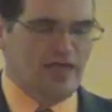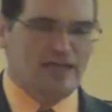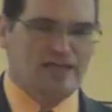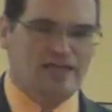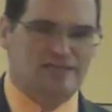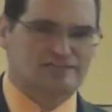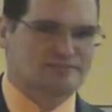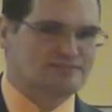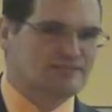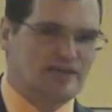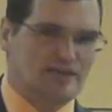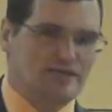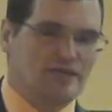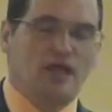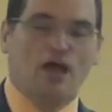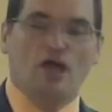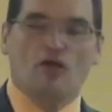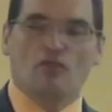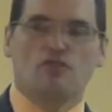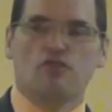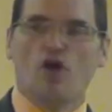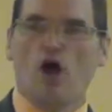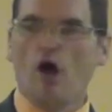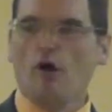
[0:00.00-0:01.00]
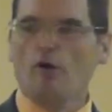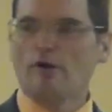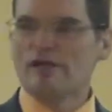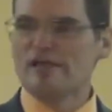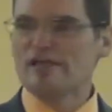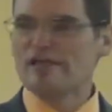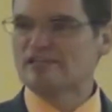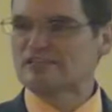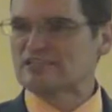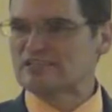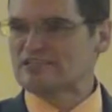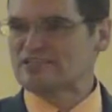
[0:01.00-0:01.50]
He said, though
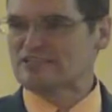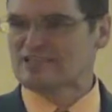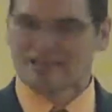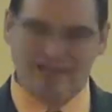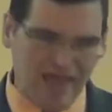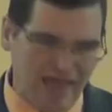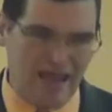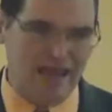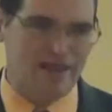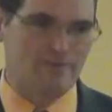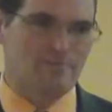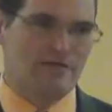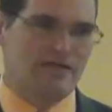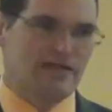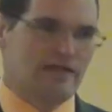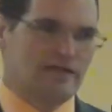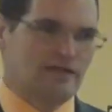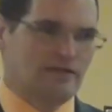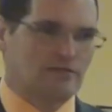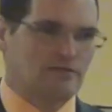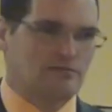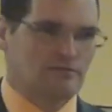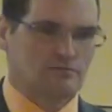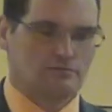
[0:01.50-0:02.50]
he slay me.